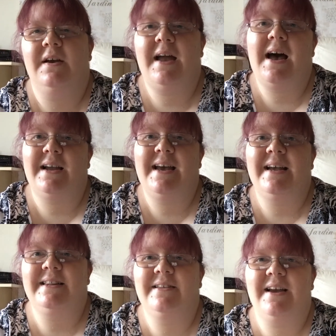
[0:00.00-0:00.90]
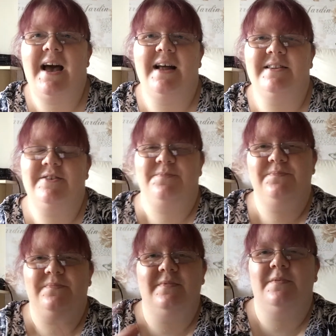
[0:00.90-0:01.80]
cat kit, a cat
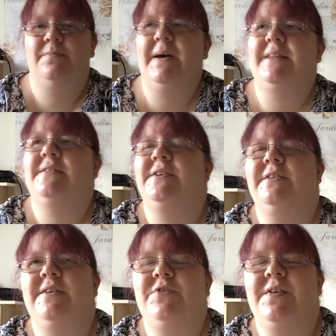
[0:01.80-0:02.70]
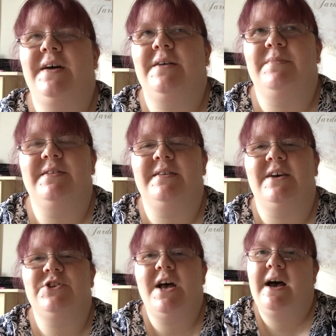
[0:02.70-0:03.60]
pattern. I've got that in my
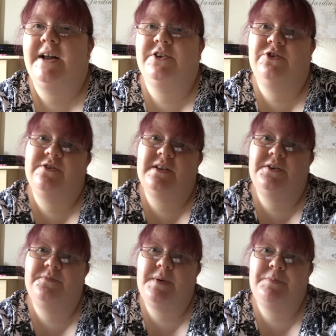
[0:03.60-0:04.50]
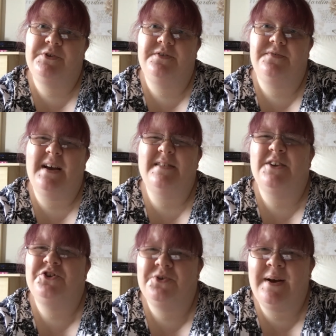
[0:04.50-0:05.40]
stash, and of course I love my butterflies, and
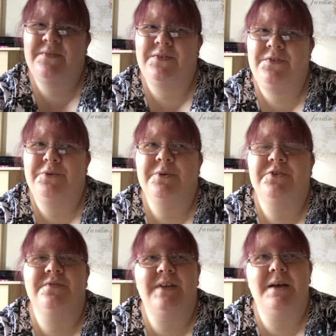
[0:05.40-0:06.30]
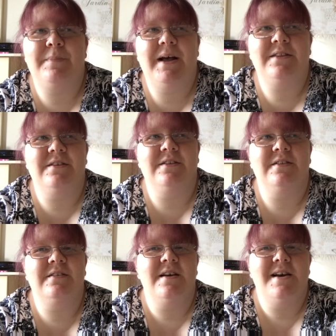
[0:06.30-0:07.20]
I do have a few butterfly
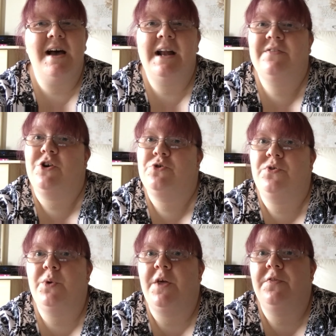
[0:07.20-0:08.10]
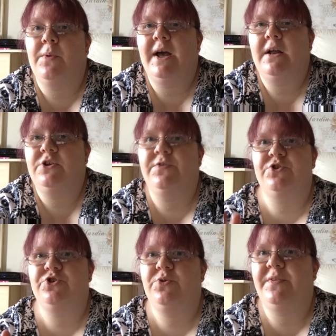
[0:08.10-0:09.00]
patterns, and I've got another one on the way, another
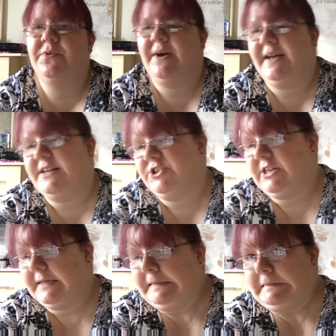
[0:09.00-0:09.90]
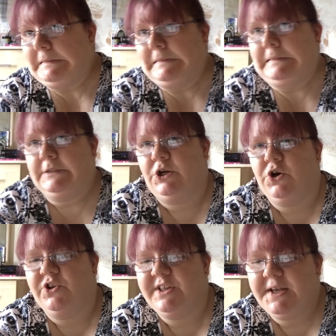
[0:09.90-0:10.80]
2 on the way actually.
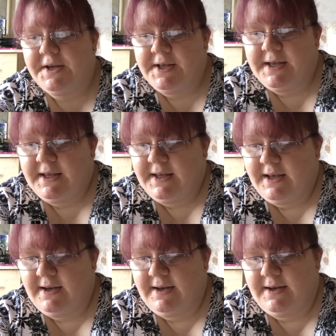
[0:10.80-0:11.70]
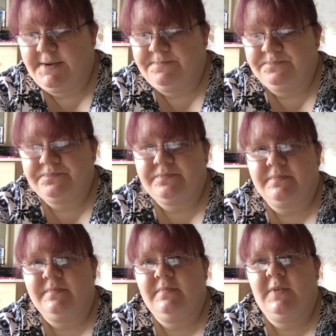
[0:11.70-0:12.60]
Naughty. And
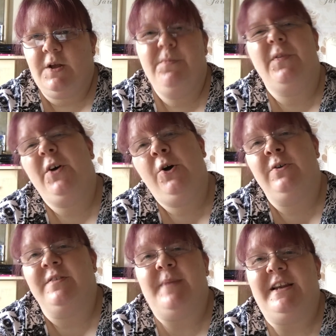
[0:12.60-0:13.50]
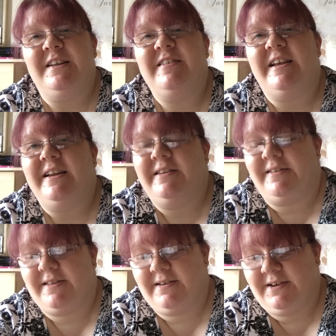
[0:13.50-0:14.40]
on the whole it's mainly
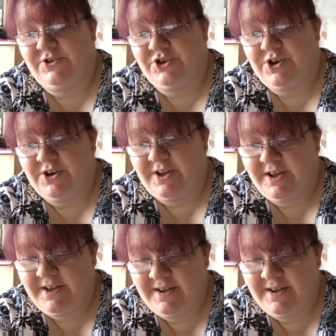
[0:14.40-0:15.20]
scenes I enjoy.